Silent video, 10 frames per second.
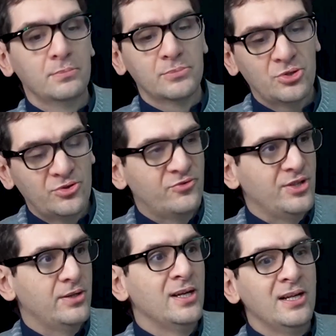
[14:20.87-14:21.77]
sort of
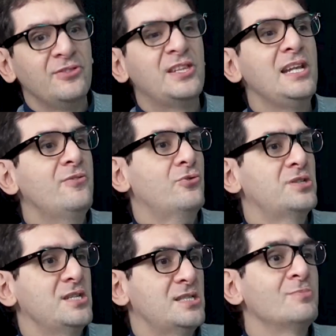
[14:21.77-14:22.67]
the delivery
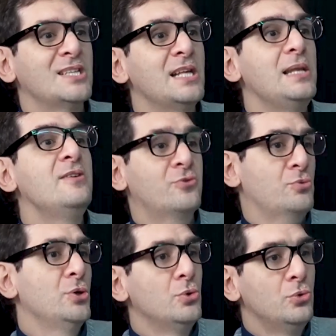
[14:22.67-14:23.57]
system, the
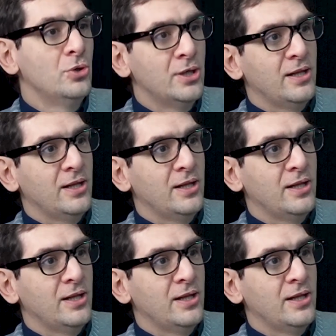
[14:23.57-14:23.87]
Deliveroo,